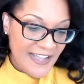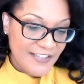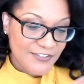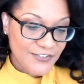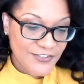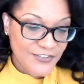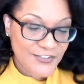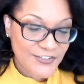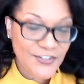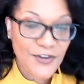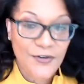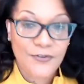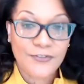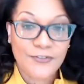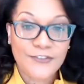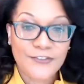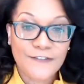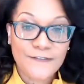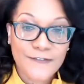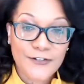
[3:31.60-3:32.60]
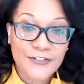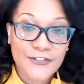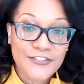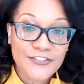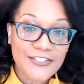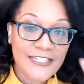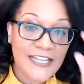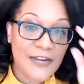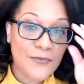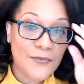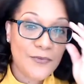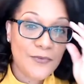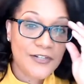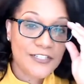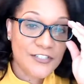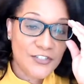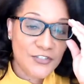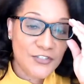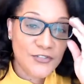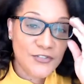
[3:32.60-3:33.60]
So the first thing I want to
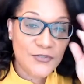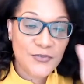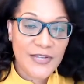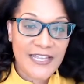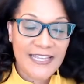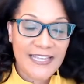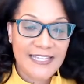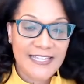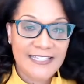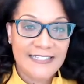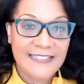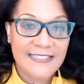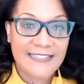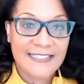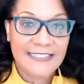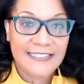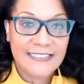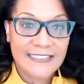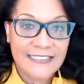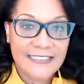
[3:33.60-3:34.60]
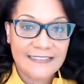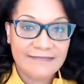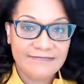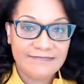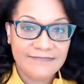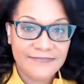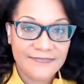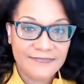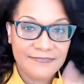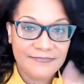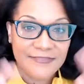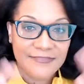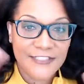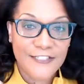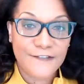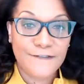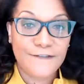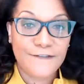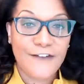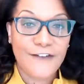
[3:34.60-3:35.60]
do is
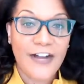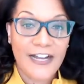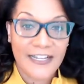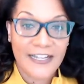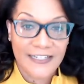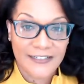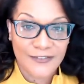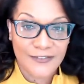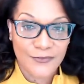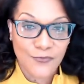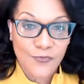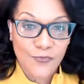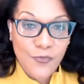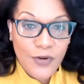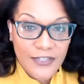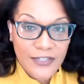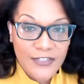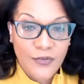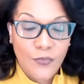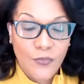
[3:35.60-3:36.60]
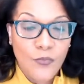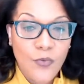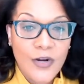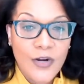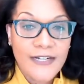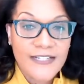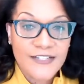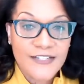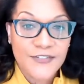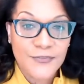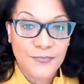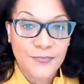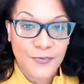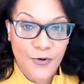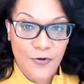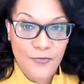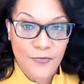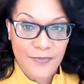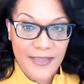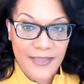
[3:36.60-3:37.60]
define what is
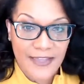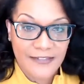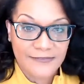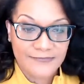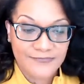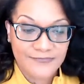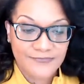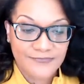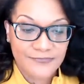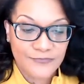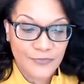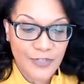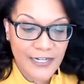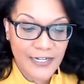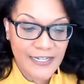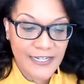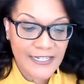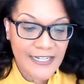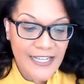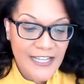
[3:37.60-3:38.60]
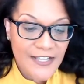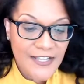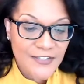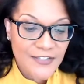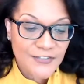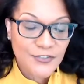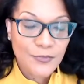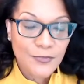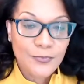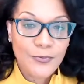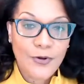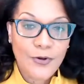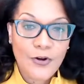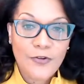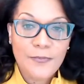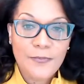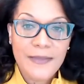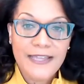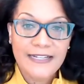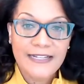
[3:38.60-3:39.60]
probate, right? So
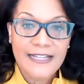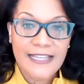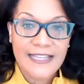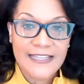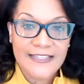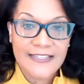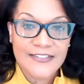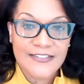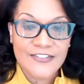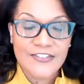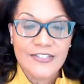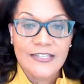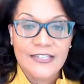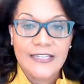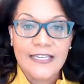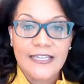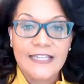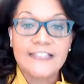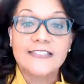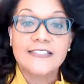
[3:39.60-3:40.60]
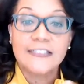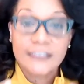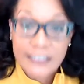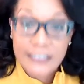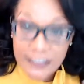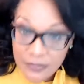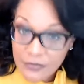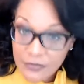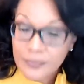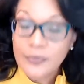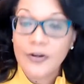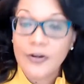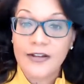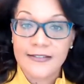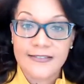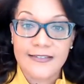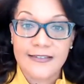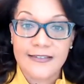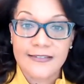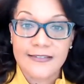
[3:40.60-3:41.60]
probate is, it's a legal
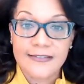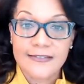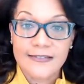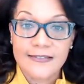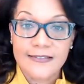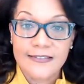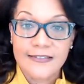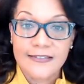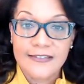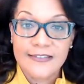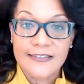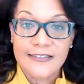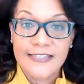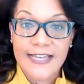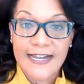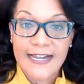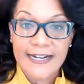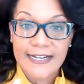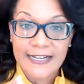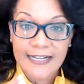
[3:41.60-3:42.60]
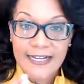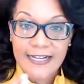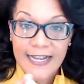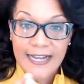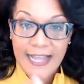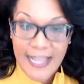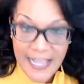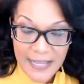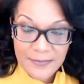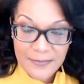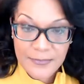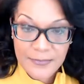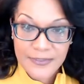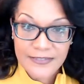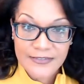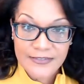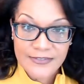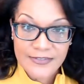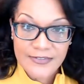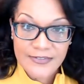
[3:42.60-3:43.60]
process that
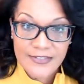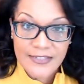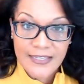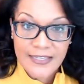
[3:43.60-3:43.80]
happens